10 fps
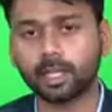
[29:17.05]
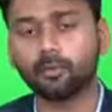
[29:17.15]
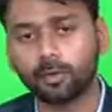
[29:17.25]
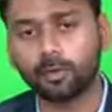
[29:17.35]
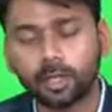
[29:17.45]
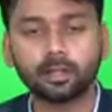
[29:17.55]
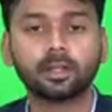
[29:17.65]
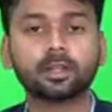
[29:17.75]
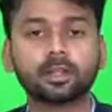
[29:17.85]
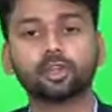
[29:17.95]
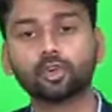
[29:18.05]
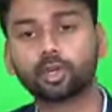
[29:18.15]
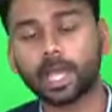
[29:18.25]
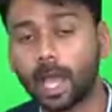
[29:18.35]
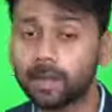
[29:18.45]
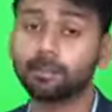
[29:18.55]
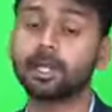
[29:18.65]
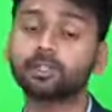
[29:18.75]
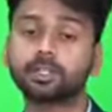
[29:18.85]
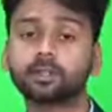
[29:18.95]
However, you can
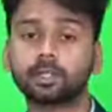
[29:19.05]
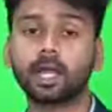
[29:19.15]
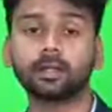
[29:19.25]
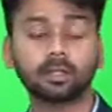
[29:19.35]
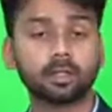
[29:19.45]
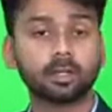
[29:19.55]
mention that